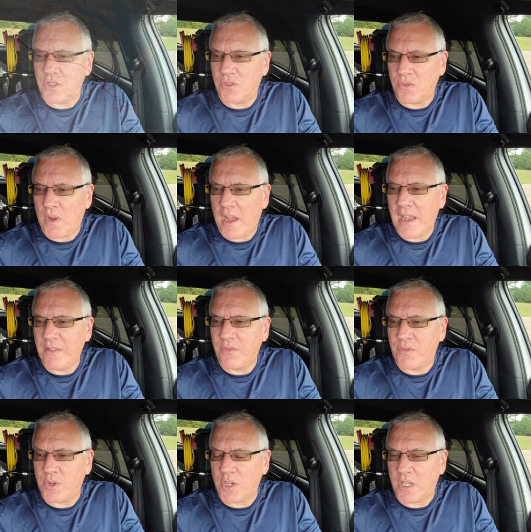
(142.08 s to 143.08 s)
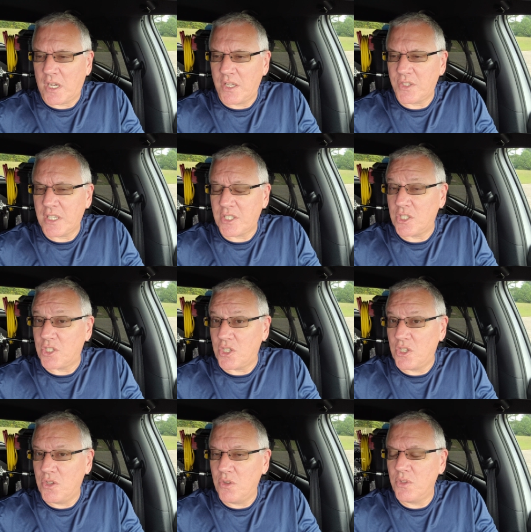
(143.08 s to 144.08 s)
drive for a contest. It's a
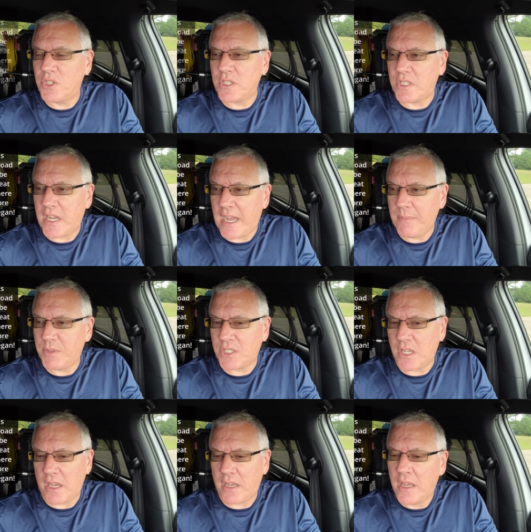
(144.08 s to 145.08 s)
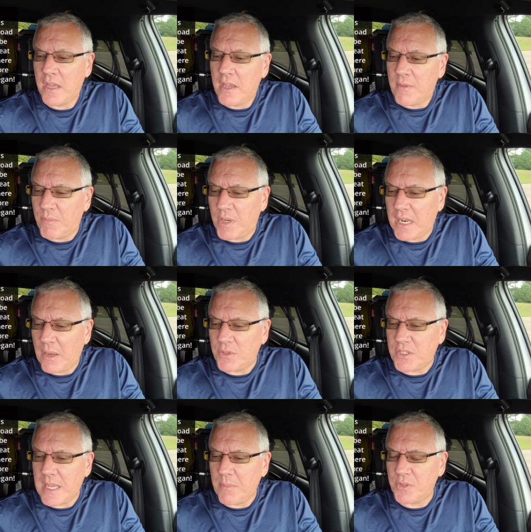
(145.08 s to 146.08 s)
huge time suck, but I
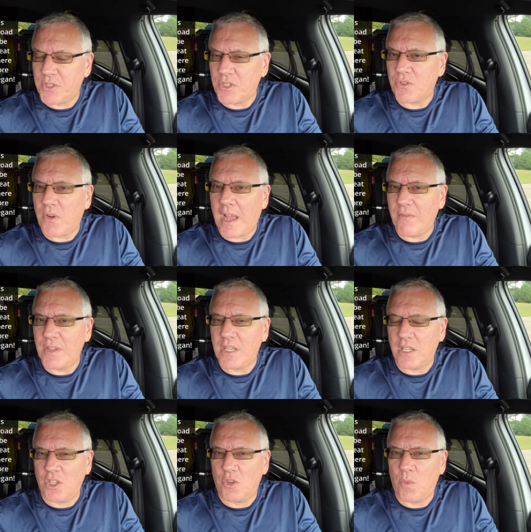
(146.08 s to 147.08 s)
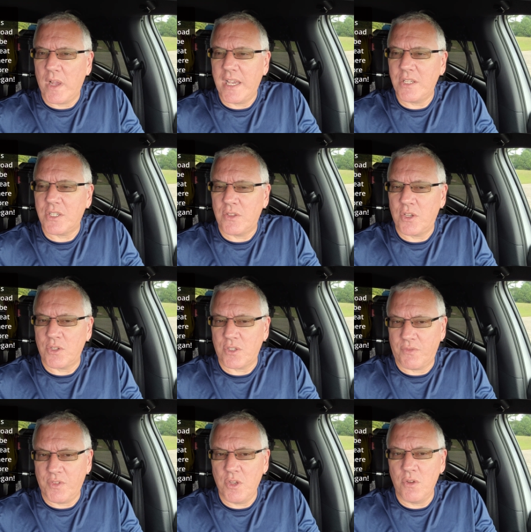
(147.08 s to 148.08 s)
was able to drive in a little ways, and there's a
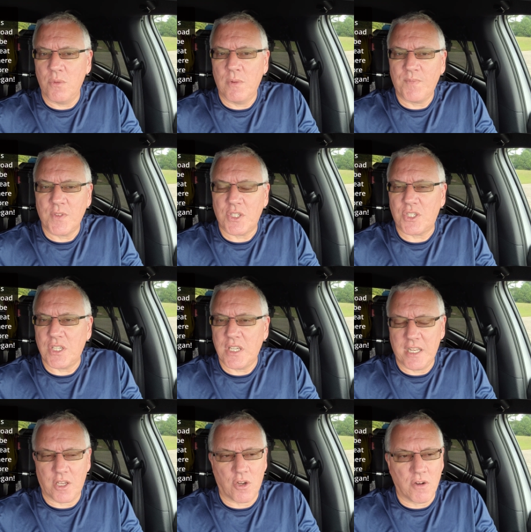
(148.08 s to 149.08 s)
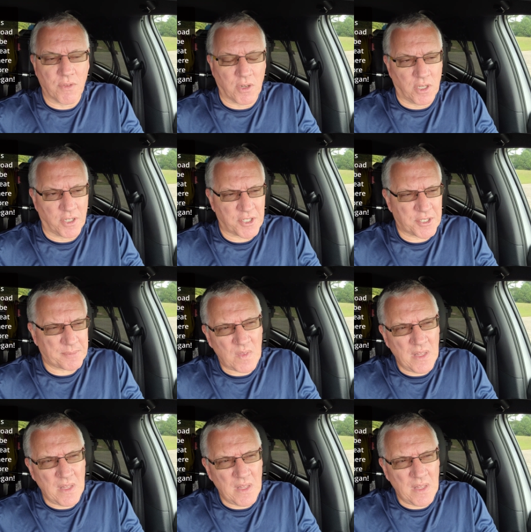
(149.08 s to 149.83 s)
few scenic overlooks.